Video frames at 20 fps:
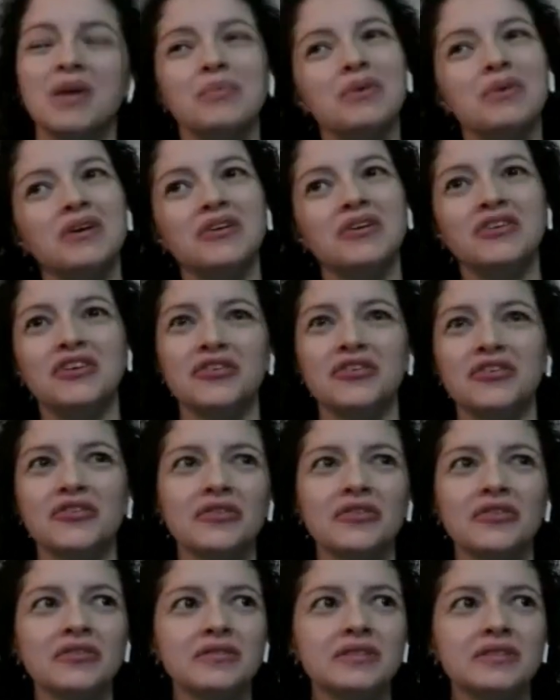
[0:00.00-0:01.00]
maybe a
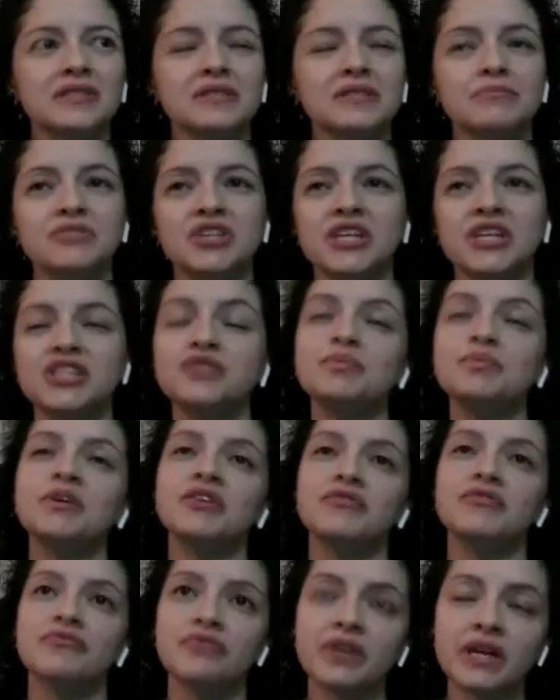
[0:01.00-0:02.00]
year and some change,
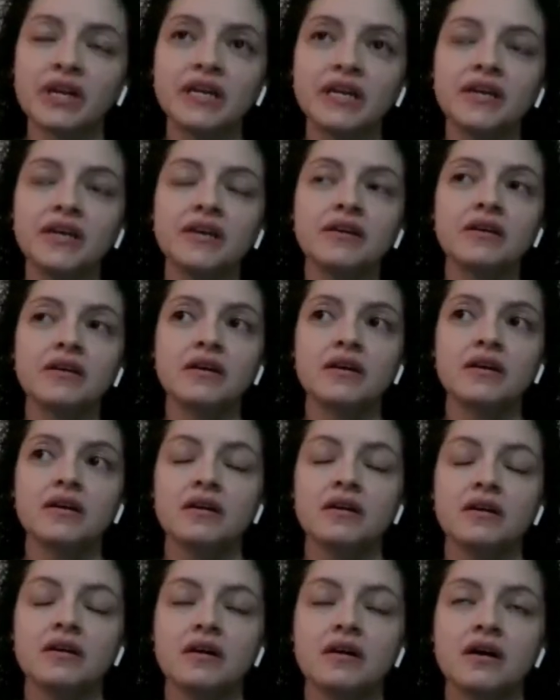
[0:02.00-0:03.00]
but
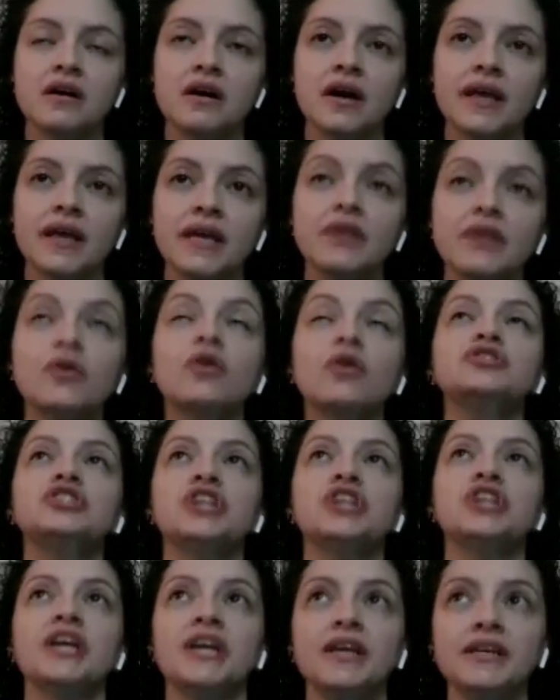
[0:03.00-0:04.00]
it all
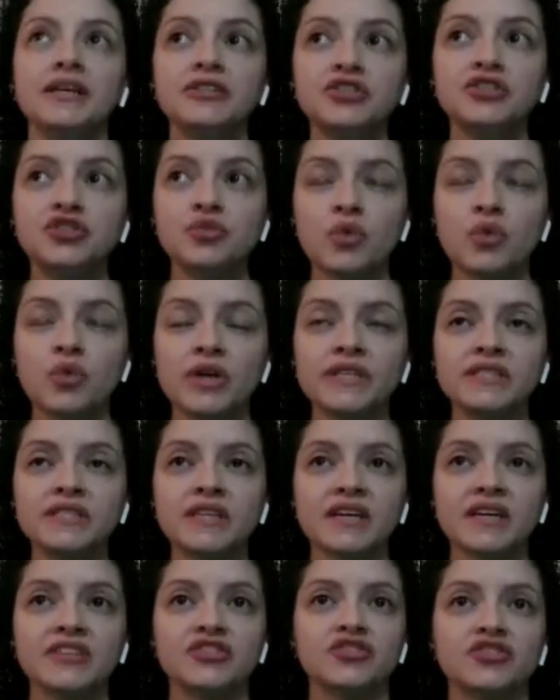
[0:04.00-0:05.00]
changed
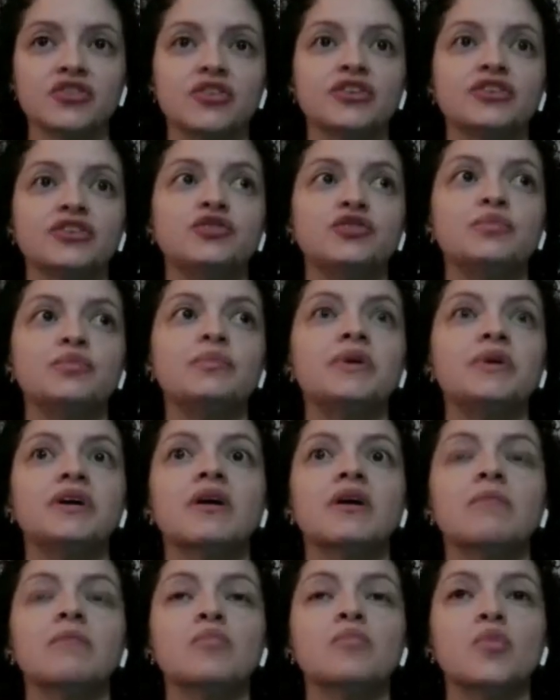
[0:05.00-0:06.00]
once I started to
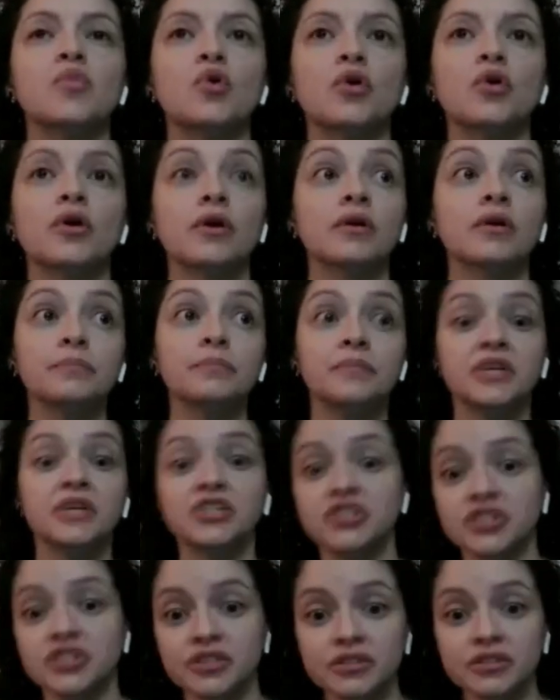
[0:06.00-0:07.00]
pick up more
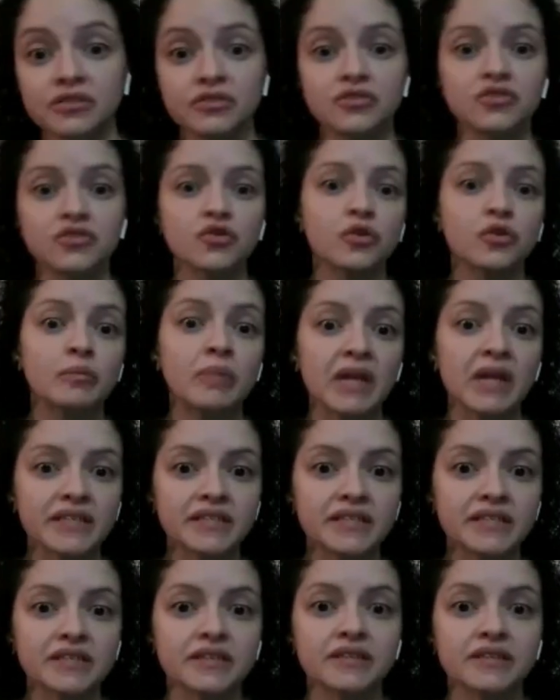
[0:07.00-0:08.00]
missions or
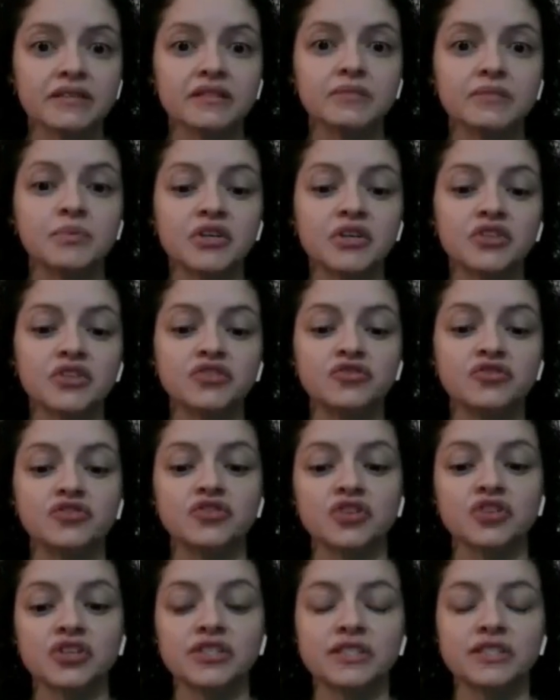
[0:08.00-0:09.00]
blessings because you
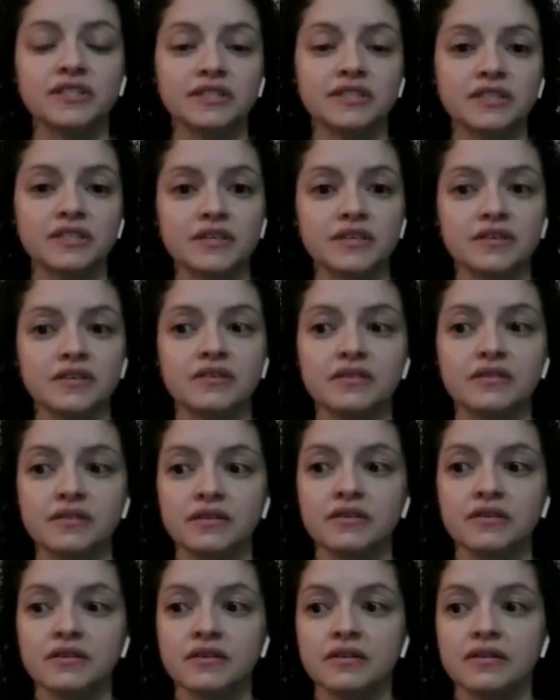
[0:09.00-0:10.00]
start to
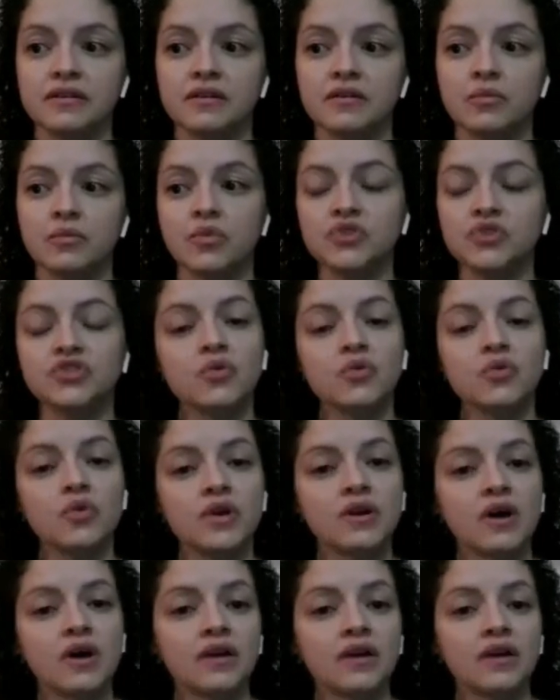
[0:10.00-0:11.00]
see what's
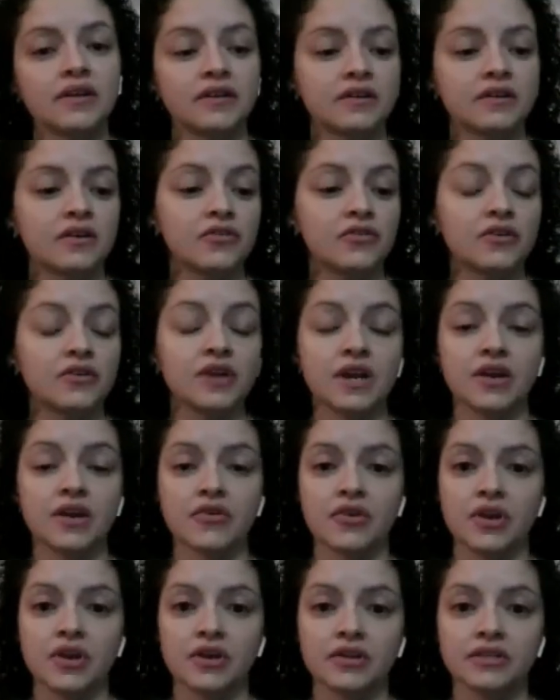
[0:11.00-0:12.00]
going on in other
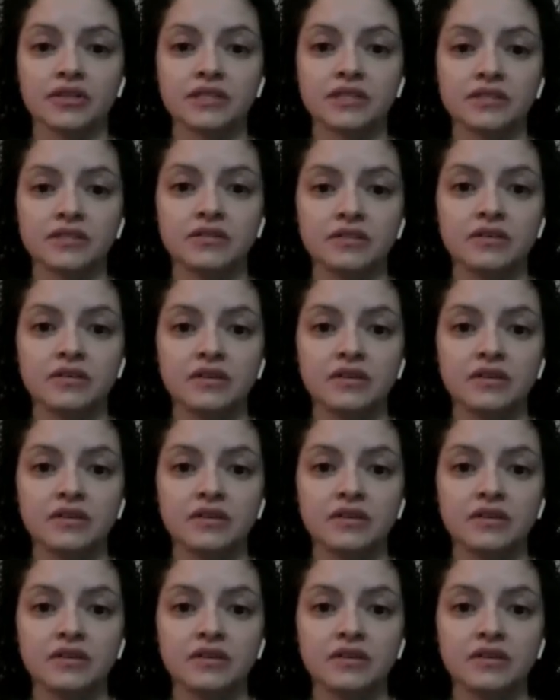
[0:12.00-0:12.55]
areas.